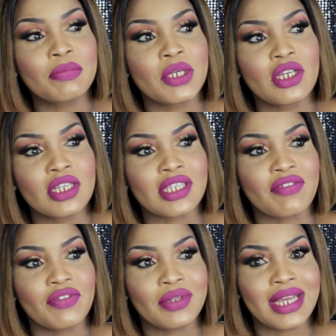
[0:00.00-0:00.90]
because I
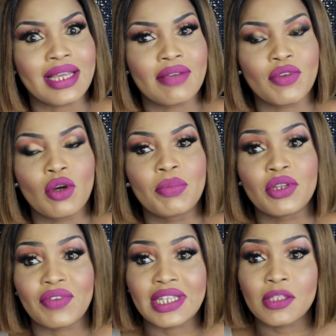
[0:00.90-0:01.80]
feel like I've got a bit
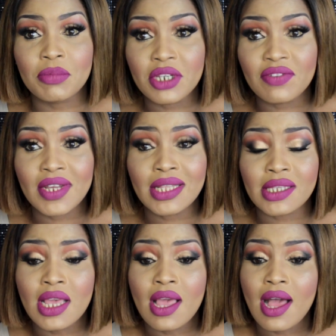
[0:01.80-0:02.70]
of experience.